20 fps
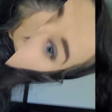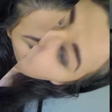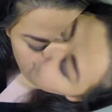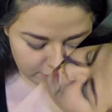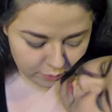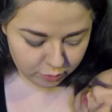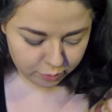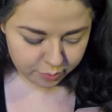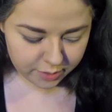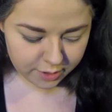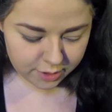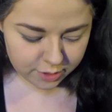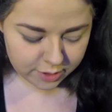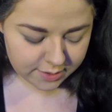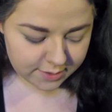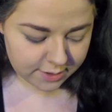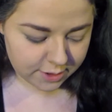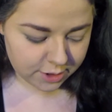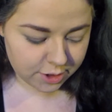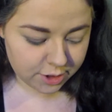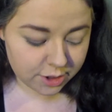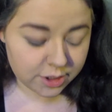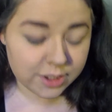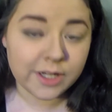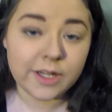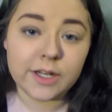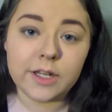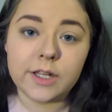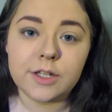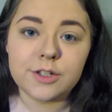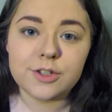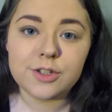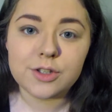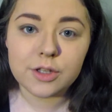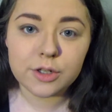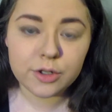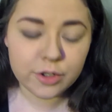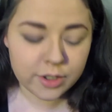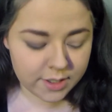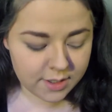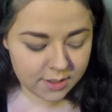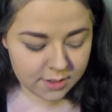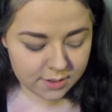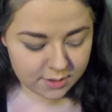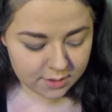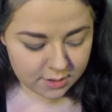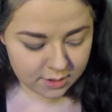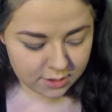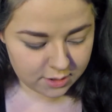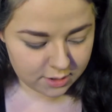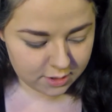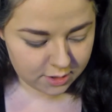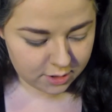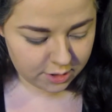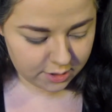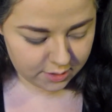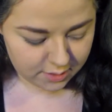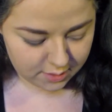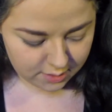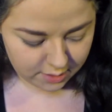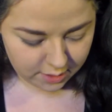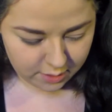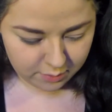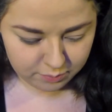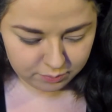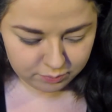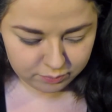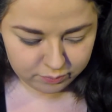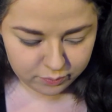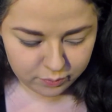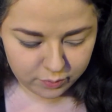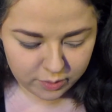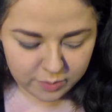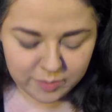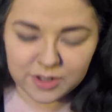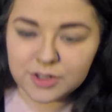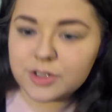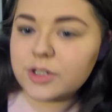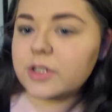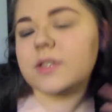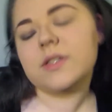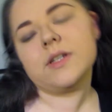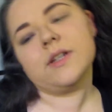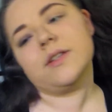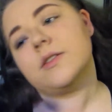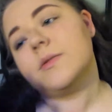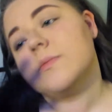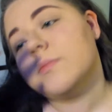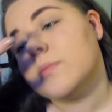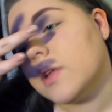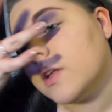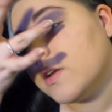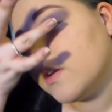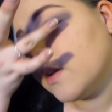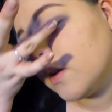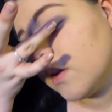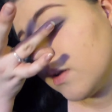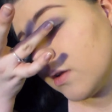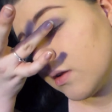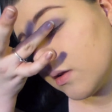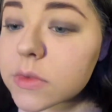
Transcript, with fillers: And I will put a transition shade into the crease. This is just, I wanna make sure it's nice and blended.